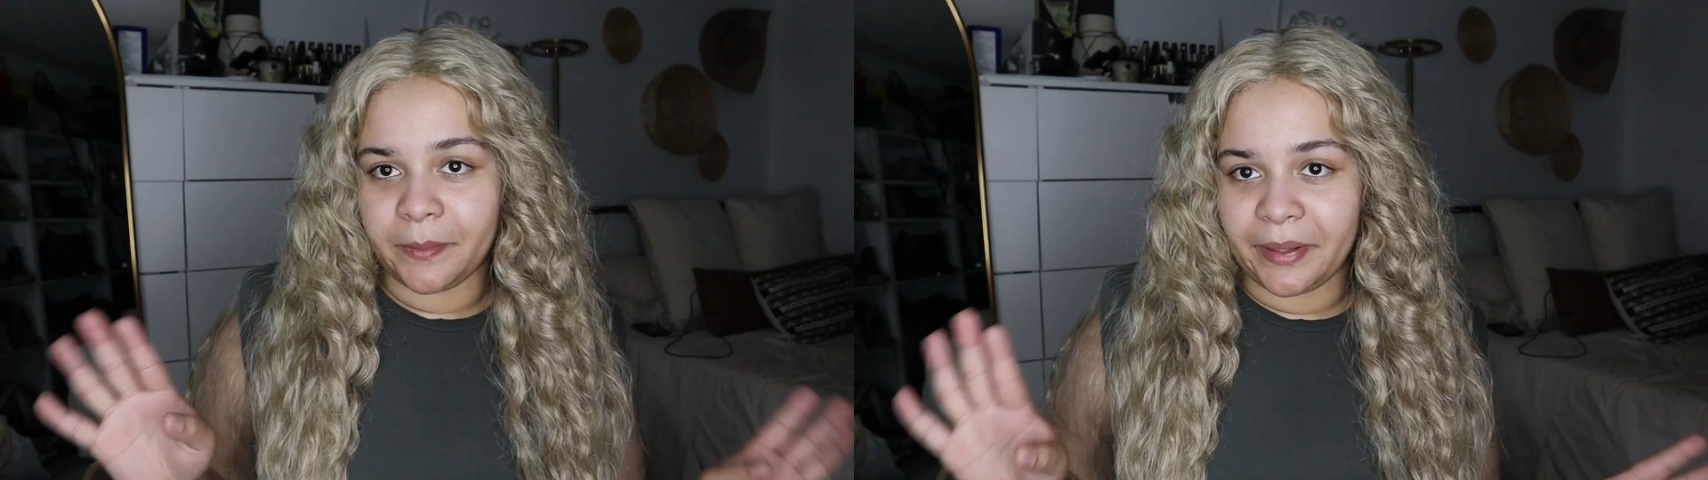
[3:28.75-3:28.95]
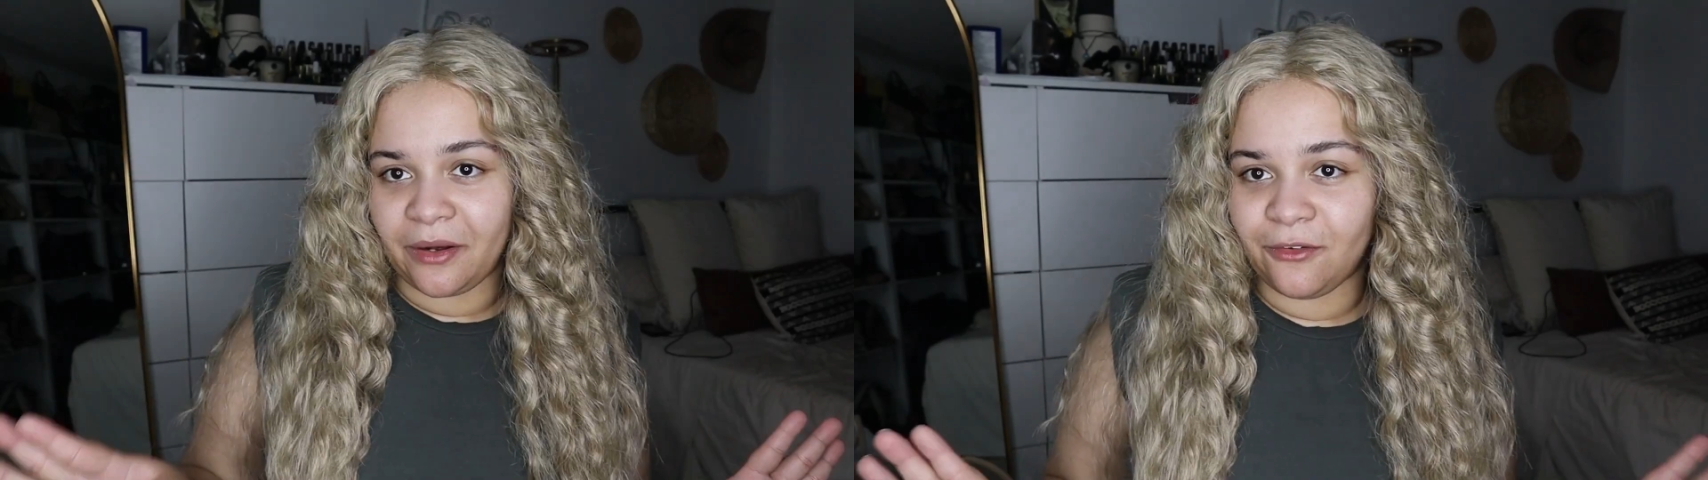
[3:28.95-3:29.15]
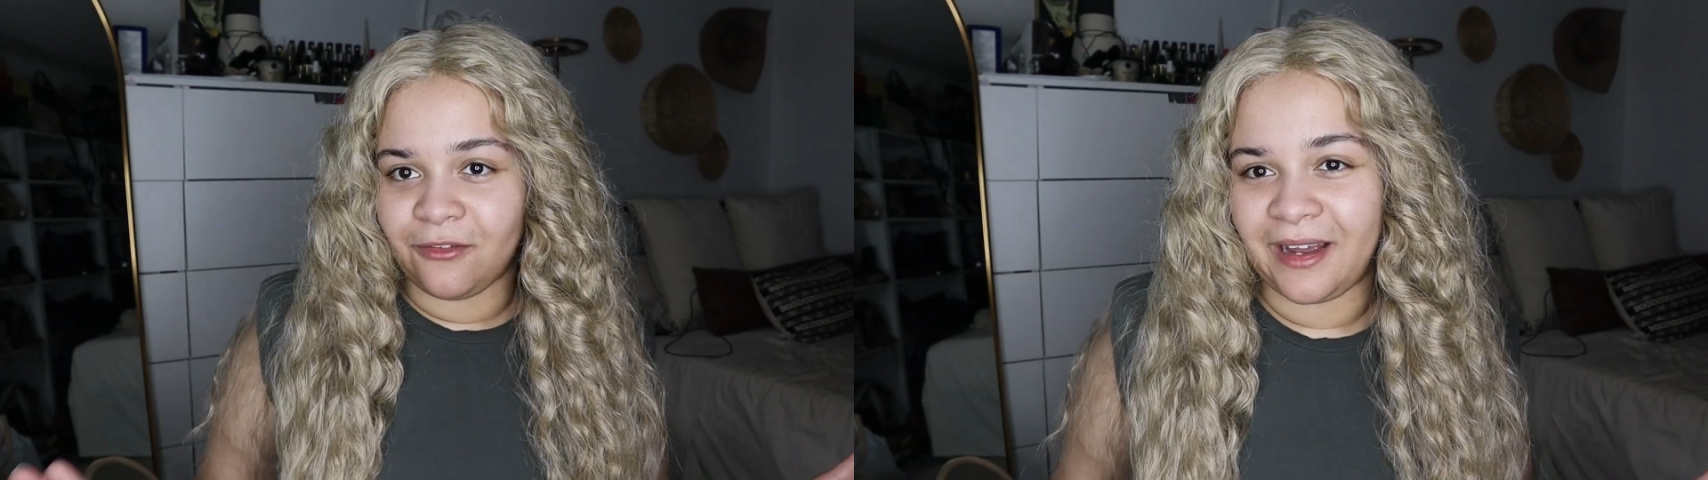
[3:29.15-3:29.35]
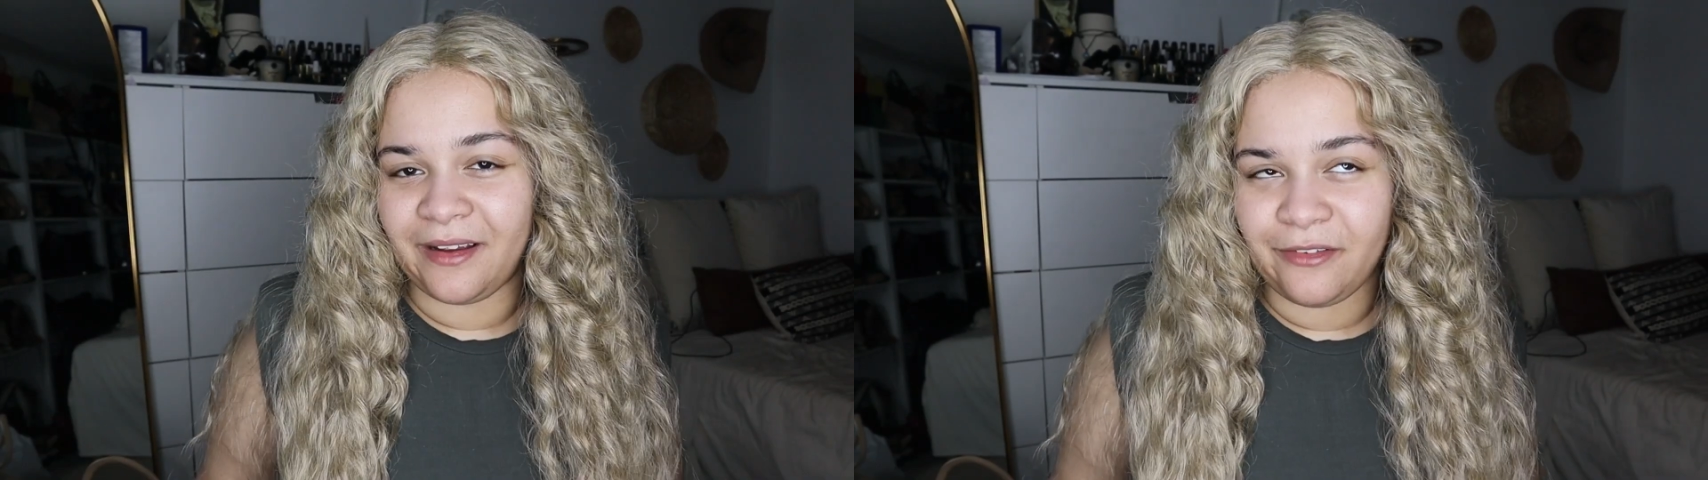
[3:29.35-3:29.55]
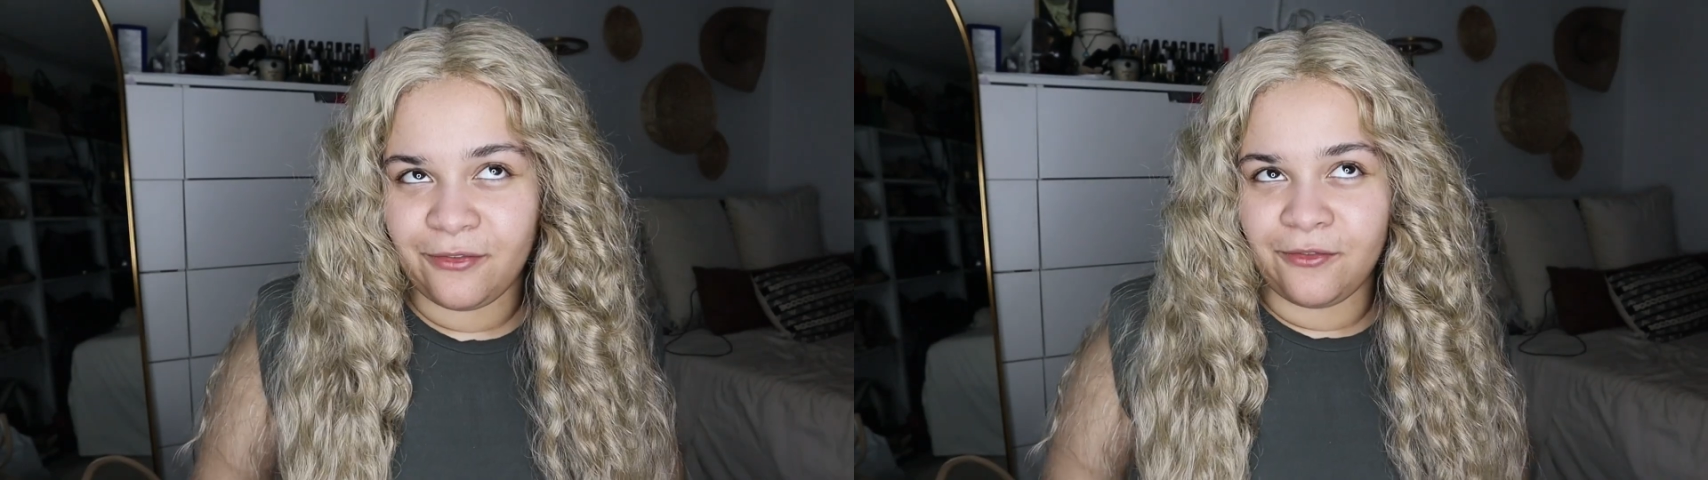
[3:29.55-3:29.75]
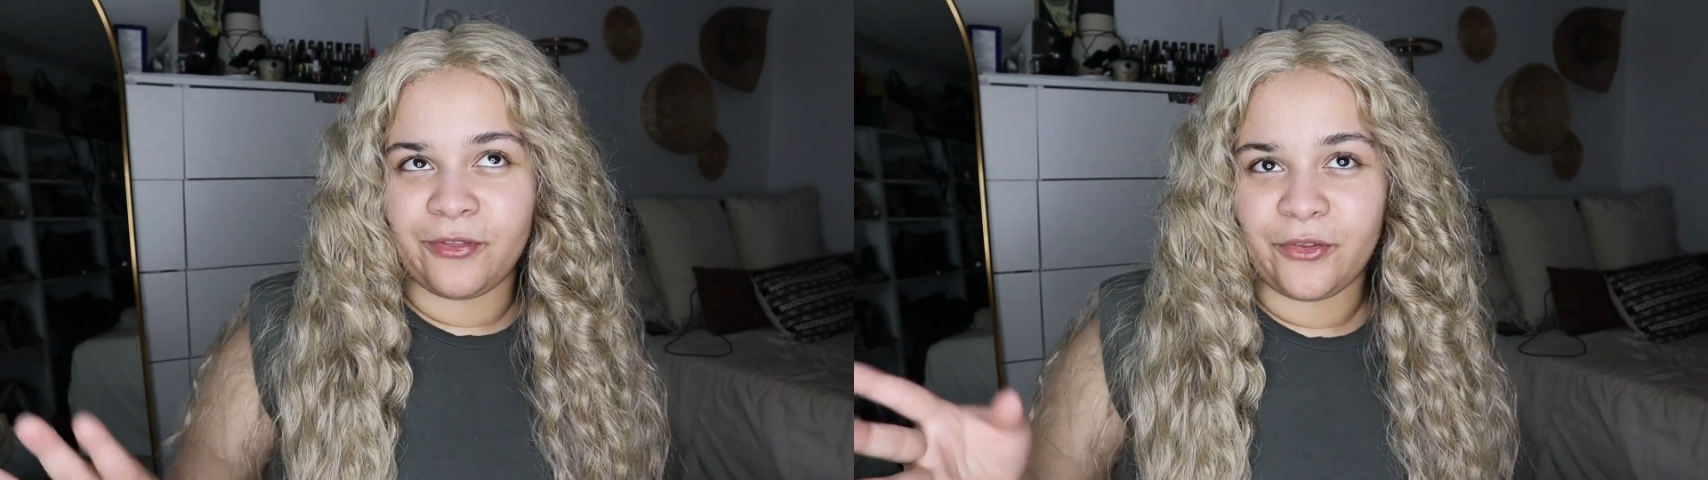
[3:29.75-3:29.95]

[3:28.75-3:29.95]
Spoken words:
about 5'3",